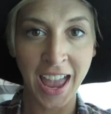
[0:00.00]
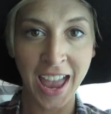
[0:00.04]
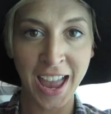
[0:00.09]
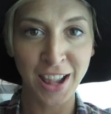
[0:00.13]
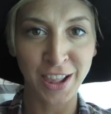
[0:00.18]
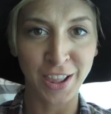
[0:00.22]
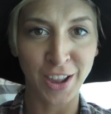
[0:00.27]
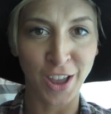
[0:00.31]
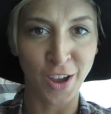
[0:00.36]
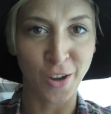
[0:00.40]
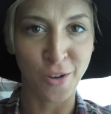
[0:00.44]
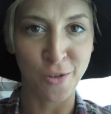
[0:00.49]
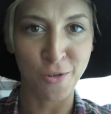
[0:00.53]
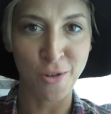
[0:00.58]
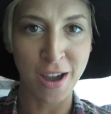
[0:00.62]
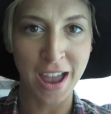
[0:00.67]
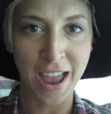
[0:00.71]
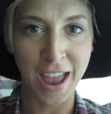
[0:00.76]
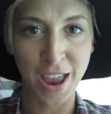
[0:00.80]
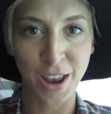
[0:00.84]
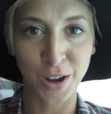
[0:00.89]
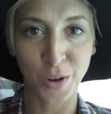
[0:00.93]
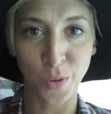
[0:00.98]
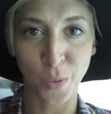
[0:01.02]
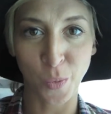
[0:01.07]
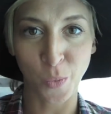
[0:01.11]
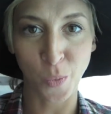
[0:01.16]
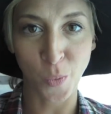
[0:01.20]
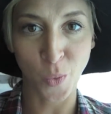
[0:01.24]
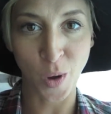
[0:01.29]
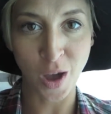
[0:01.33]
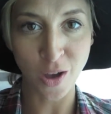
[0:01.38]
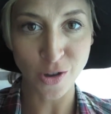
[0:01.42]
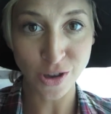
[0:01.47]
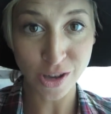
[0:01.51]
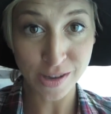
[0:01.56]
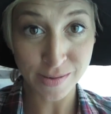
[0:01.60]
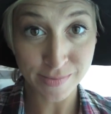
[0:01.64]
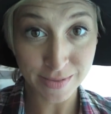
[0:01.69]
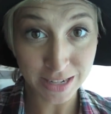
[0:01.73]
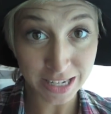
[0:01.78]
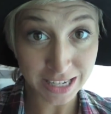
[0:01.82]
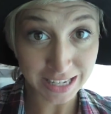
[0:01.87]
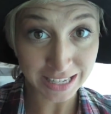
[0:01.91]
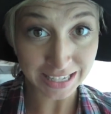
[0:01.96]
Hello and
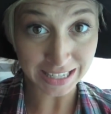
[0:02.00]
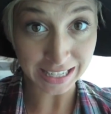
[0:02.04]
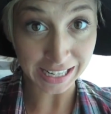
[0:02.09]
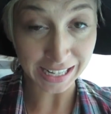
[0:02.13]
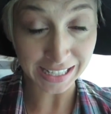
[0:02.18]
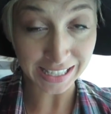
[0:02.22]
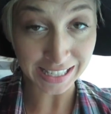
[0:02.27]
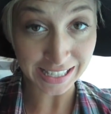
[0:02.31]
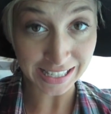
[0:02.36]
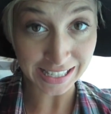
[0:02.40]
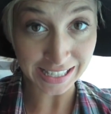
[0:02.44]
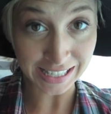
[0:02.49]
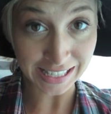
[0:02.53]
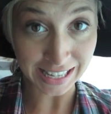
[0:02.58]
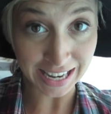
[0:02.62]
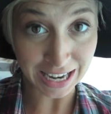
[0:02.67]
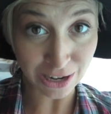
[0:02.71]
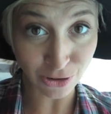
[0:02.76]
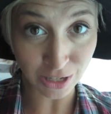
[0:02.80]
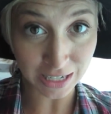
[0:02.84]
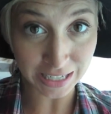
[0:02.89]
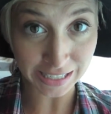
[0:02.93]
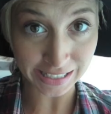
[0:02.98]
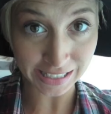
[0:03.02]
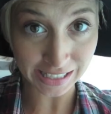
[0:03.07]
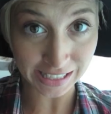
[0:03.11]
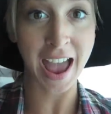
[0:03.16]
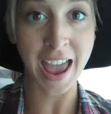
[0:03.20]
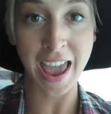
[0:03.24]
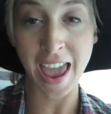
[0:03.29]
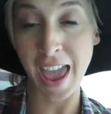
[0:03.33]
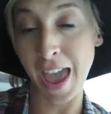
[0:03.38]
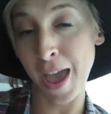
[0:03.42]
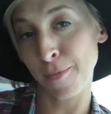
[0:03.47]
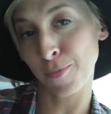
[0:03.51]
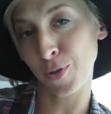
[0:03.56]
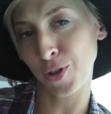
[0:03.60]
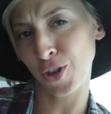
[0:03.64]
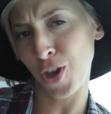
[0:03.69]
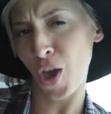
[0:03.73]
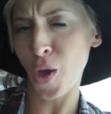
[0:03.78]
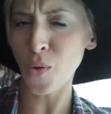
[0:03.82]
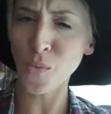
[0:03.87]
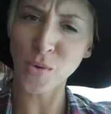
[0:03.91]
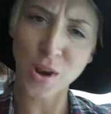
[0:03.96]
welcome to Stacey's Secrets. I am
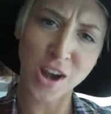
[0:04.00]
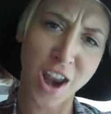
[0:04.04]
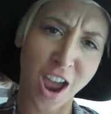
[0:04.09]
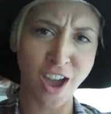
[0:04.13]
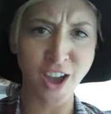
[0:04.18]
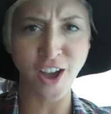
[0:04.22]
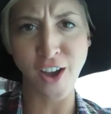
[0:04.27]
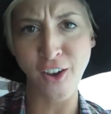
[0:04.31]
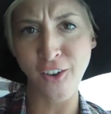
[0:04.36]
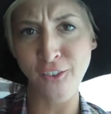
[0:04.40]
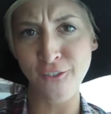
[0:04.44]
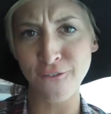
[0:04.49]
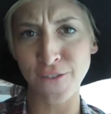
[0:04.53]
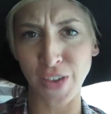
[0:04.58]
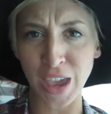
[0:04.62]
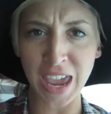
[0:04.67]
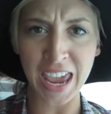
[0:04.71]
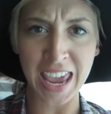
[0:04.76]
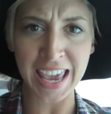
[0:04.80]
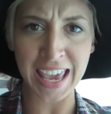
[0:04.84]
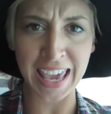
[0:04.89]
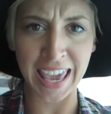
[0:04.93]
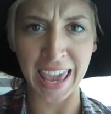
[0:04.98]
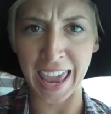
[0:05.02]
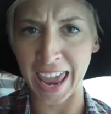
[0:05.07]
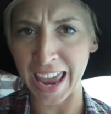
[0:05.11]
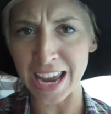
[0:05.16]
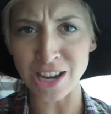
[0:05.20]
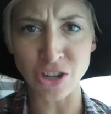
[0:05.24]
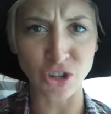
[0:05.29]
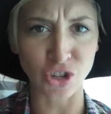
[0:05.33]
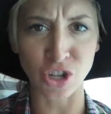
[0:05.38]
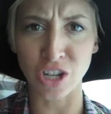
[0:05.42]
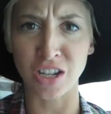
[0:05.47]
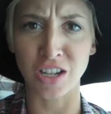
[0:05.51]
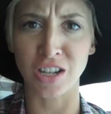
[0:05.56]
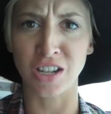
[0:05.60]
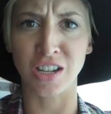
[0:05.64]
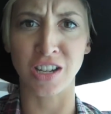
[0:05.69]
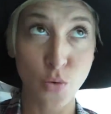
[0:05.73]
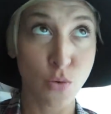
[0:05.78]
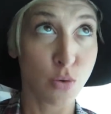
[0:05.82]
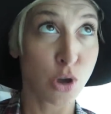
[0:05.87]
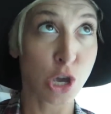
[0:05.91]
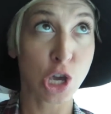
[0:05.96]
going on
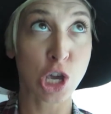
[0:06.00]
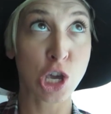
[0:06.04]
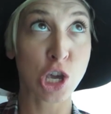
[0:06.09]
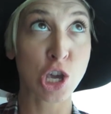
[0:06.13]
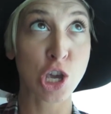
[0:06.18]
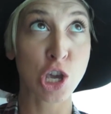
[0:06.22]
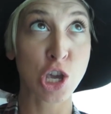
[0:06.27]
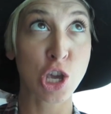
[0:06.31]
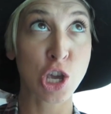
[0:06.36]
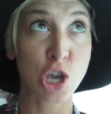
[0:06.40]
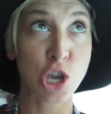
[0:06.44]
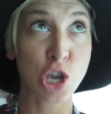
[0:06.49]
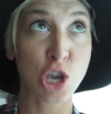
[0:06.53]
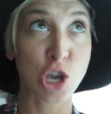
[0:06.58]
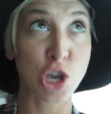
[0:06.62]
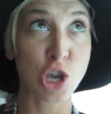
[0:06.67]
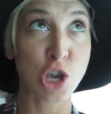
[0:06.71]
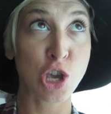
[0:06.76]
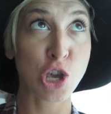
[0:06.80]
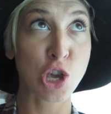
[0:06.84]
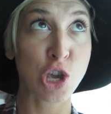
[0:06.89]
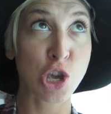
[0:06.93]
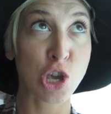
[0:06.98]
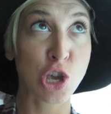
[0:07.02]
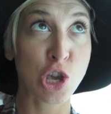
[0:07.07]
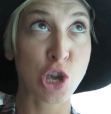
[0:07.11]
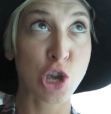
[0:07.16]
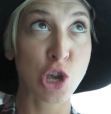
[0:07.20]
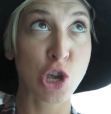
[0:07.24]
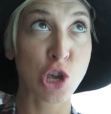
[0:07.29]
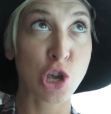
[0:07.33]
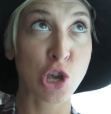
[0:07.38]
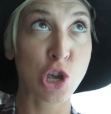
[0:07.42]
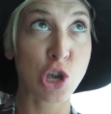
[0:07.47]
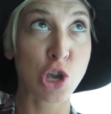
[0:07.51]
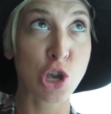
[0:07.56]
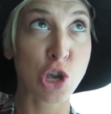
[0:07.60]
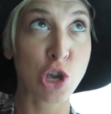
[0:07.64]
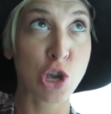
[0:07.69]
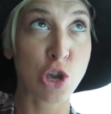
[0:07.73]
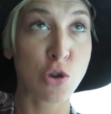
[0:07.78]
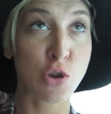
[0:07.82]
vacation. Woo! How are you?